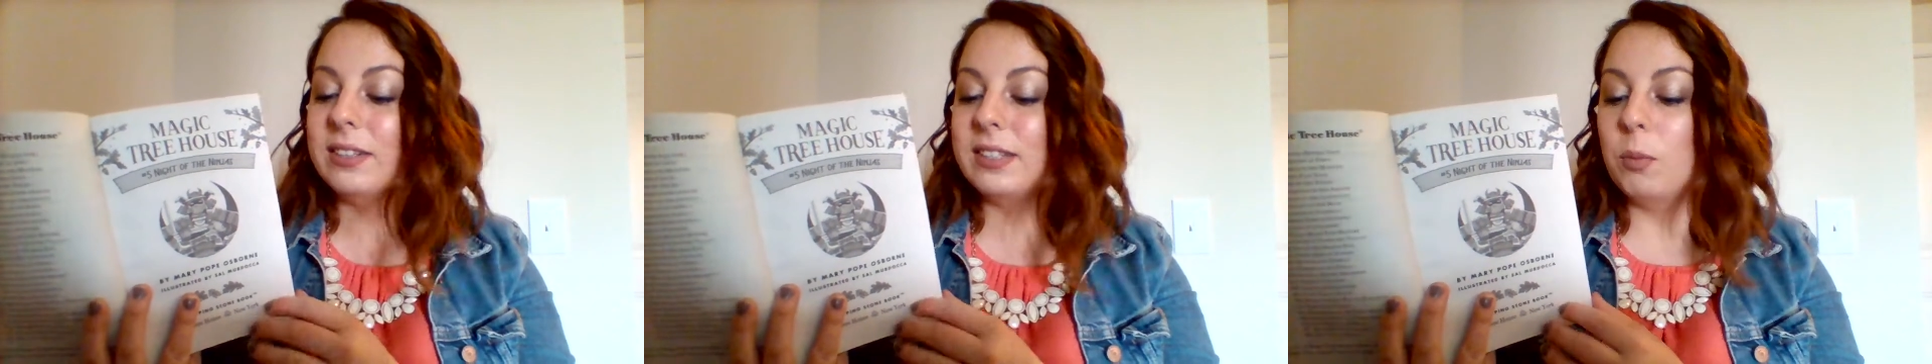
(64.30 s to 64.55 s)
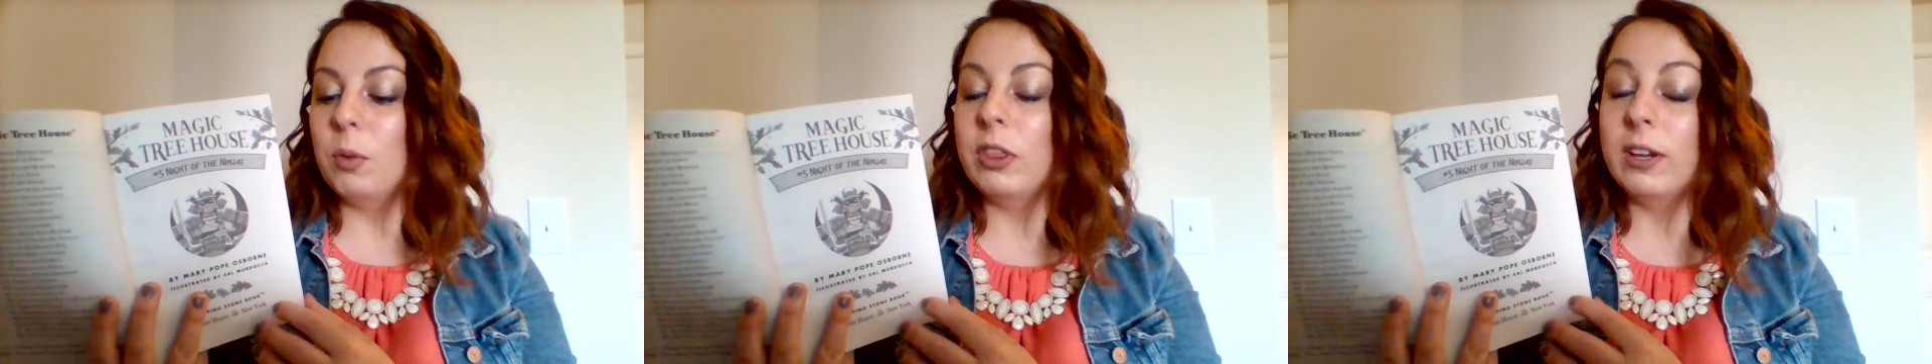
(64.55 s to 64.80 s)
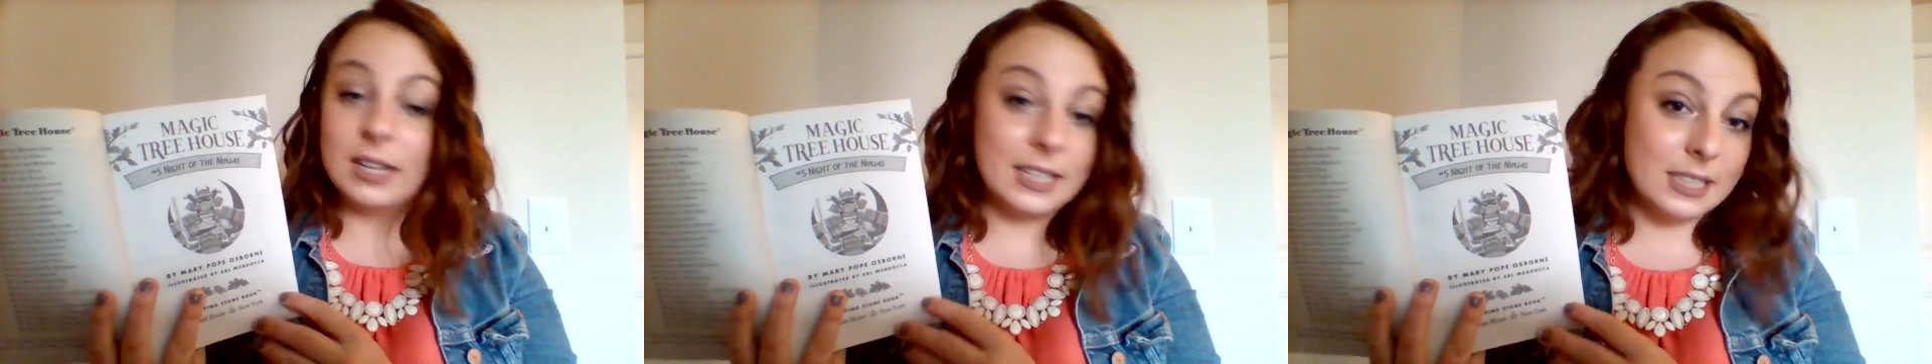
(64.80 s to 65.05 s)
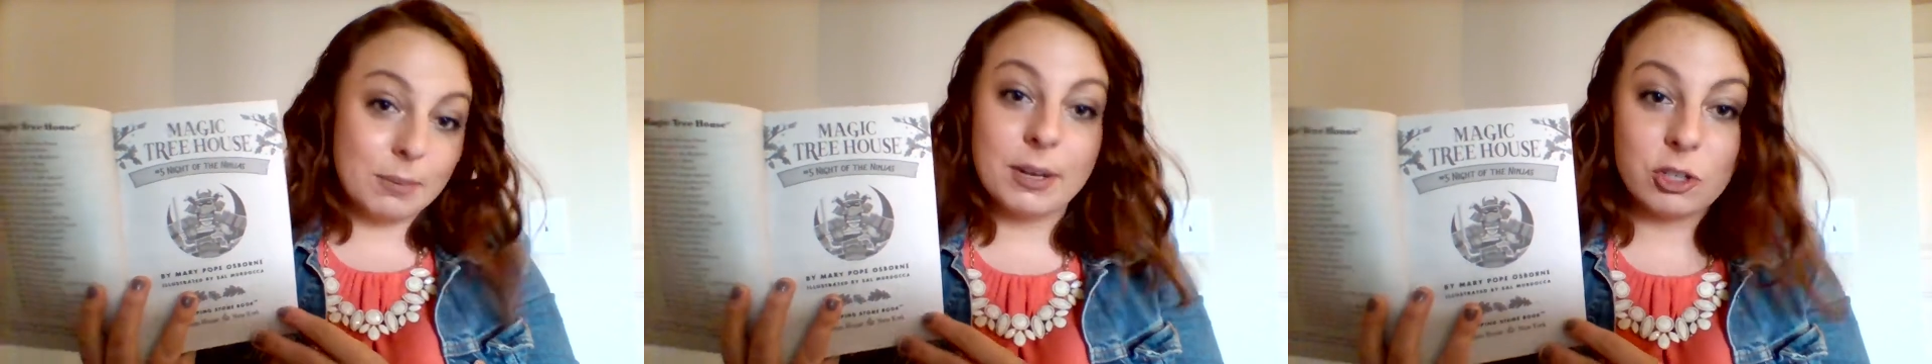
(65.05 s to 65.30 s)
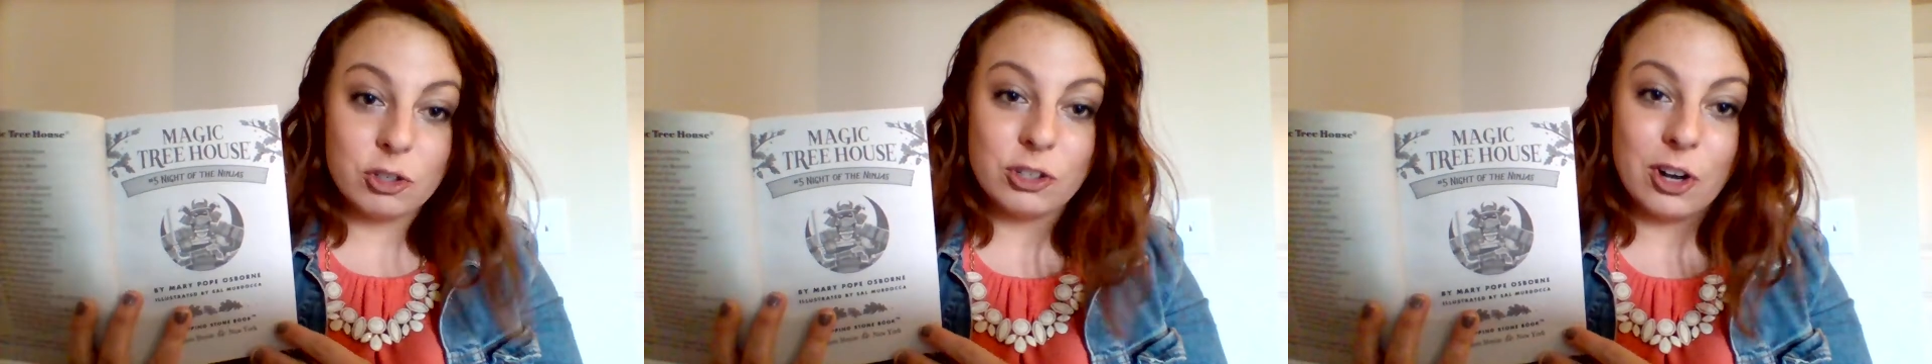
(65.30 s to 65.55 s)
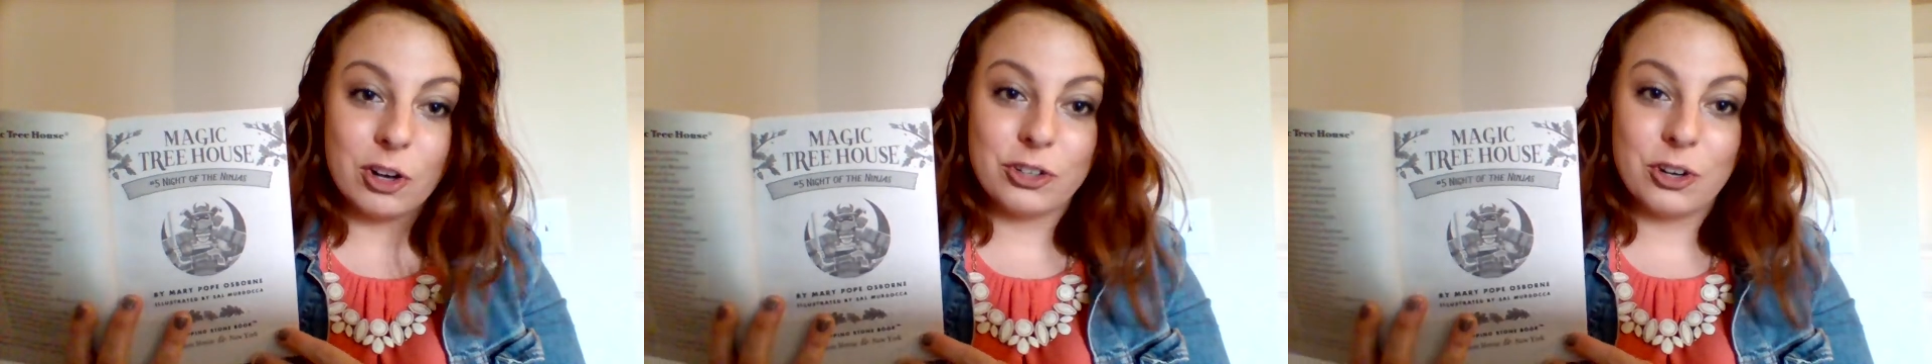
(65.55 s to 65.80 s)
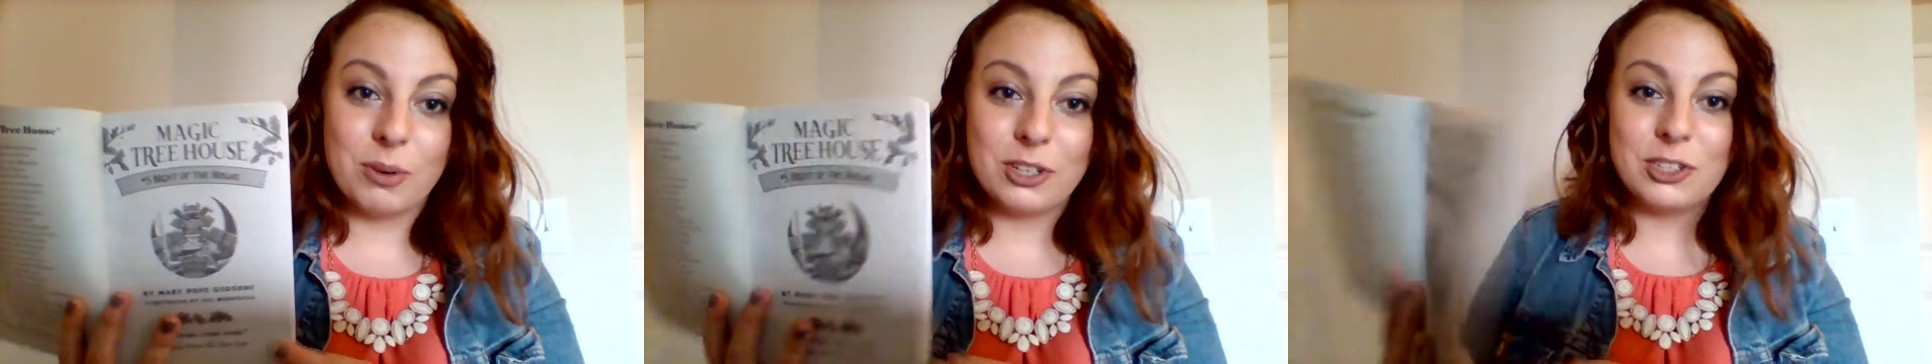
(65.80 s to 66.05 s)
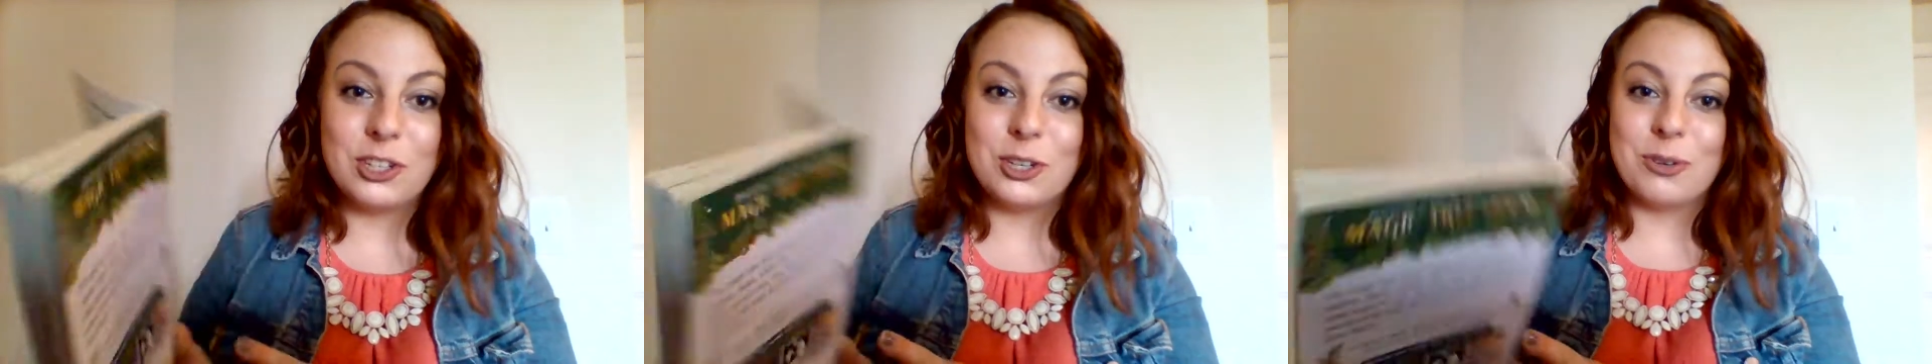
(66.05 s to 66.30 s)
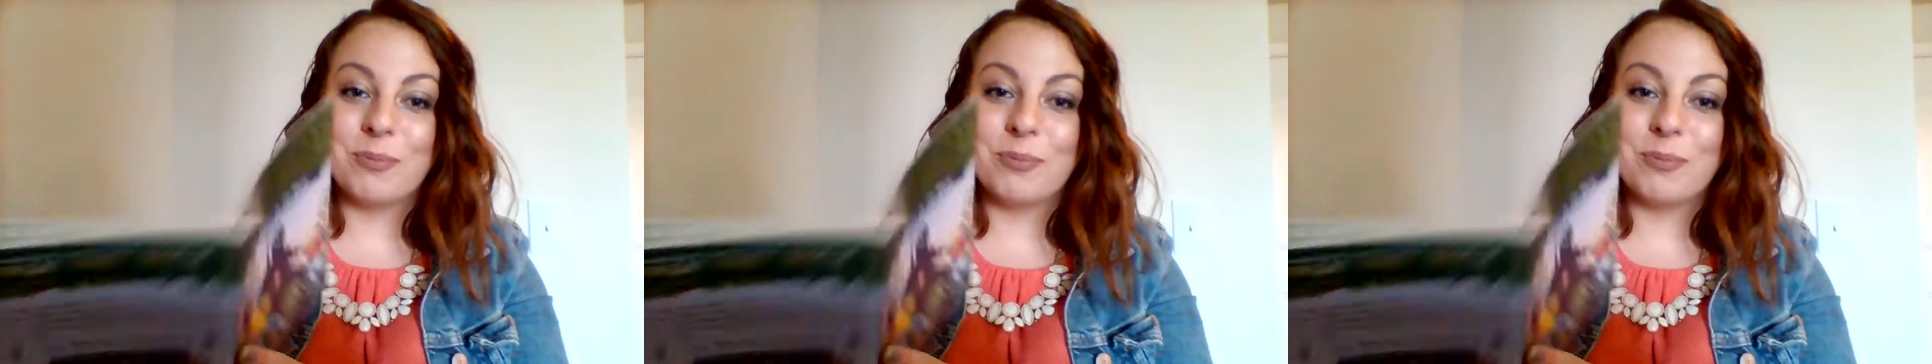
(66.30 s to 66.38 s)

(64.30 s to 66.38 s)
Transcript: and when there is a picture, I'll show it to you.